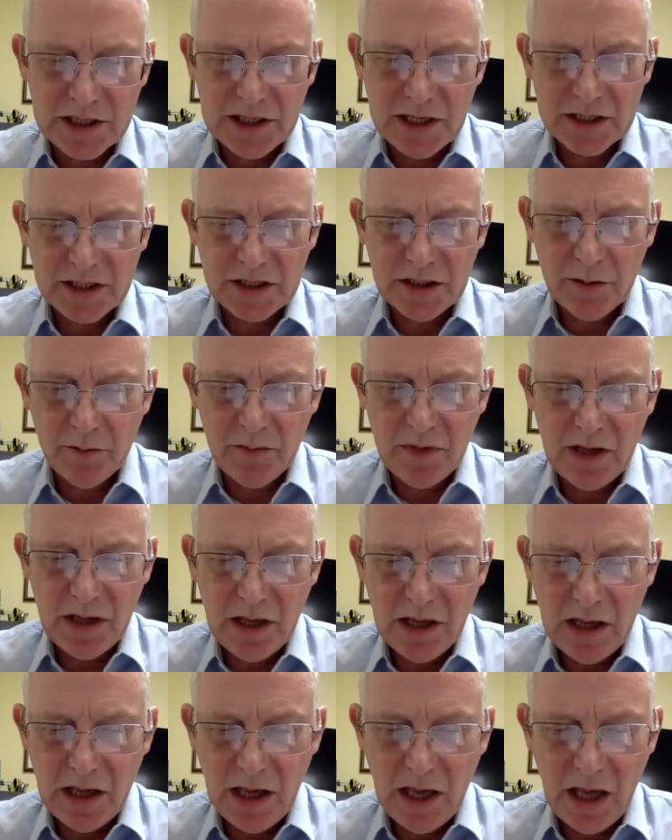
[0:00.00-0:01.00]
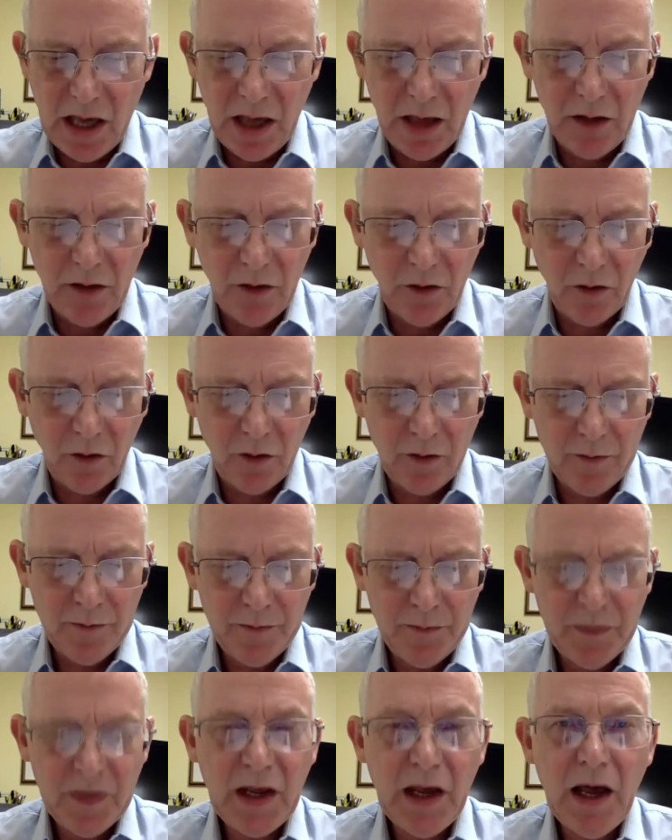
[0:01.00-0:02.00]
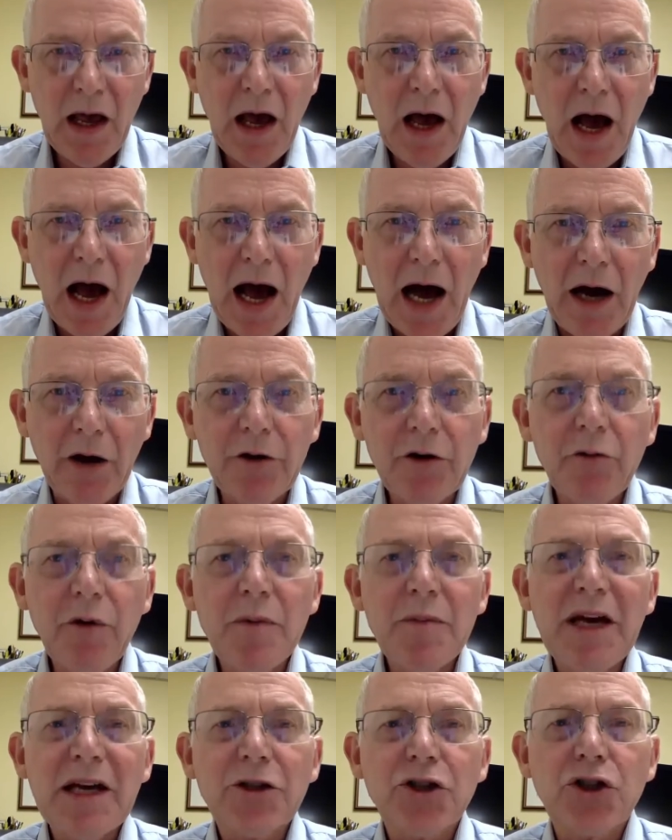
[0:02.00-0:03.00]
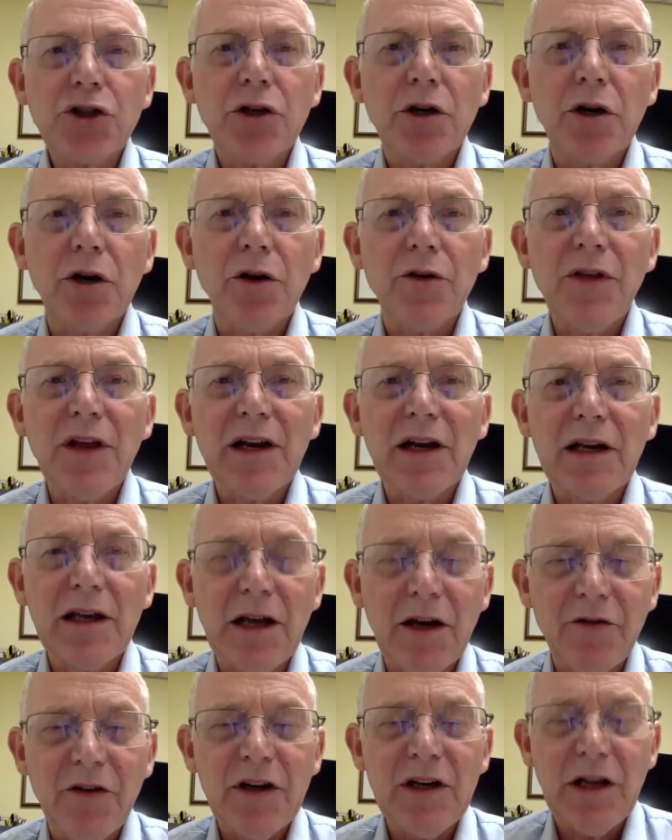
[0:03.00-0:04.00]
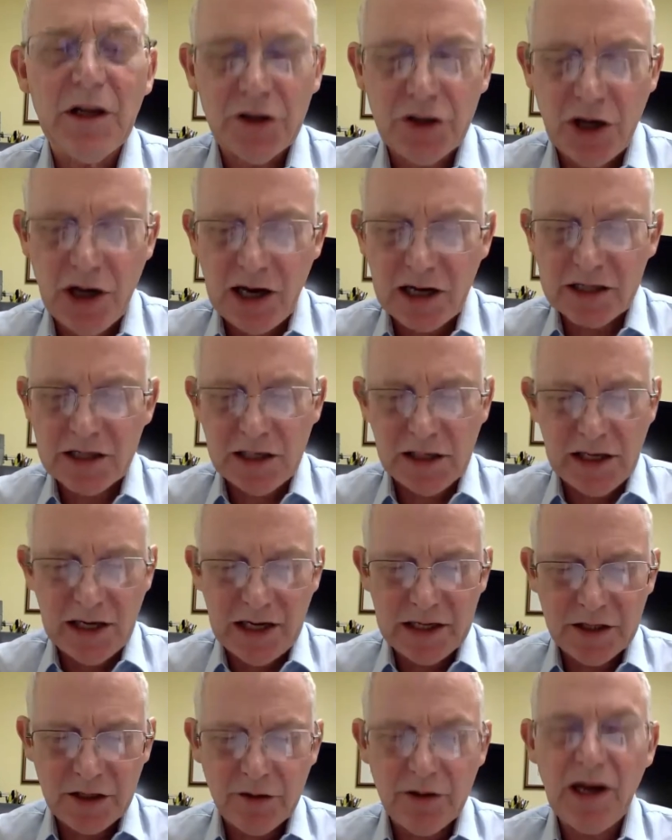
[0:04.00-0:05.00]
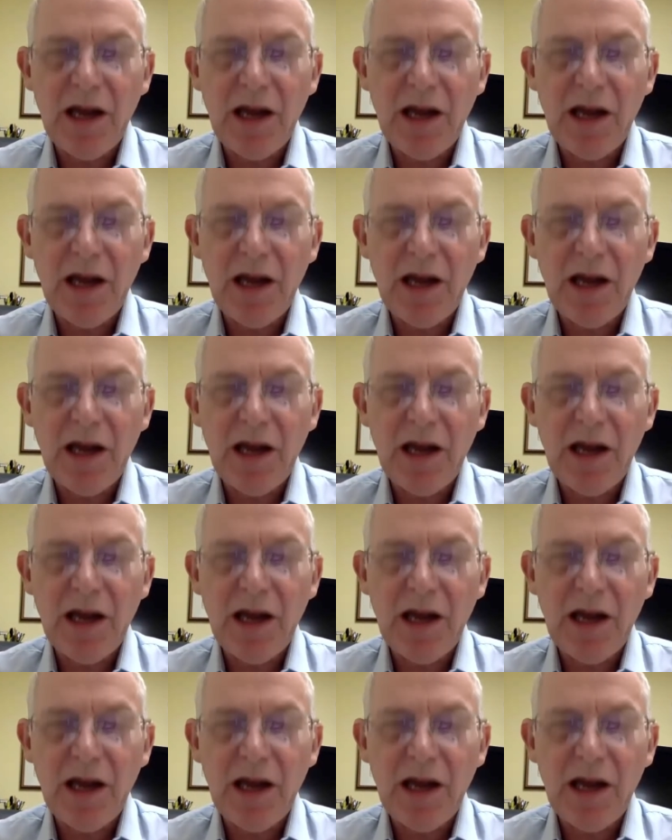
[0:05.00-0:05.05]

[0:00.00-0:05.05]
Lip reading: system is, how do we make sure that a given Intoxilyzer